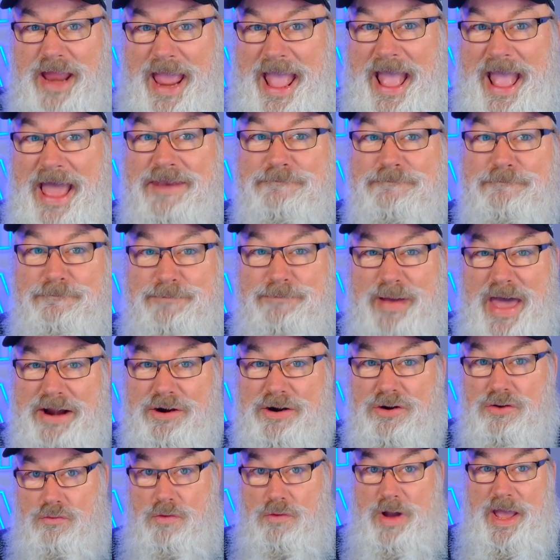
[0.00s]
and
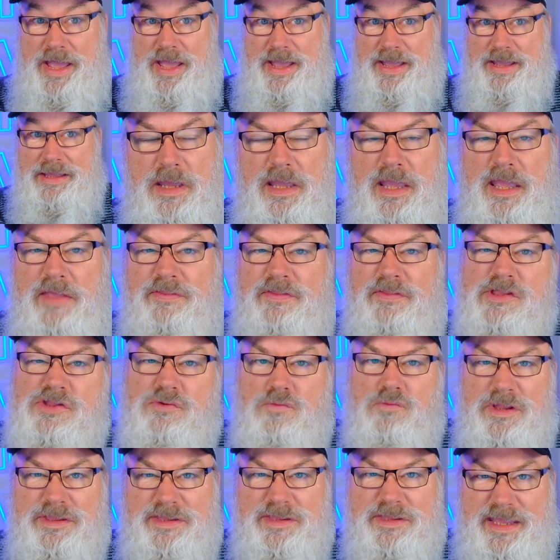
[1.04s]
better way. In this
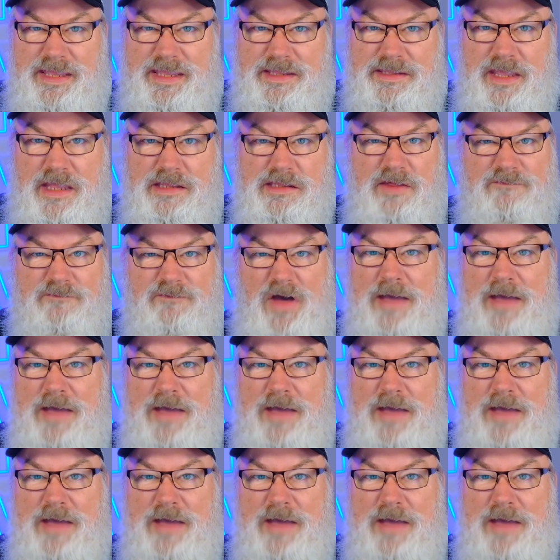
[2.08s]
one day intensive,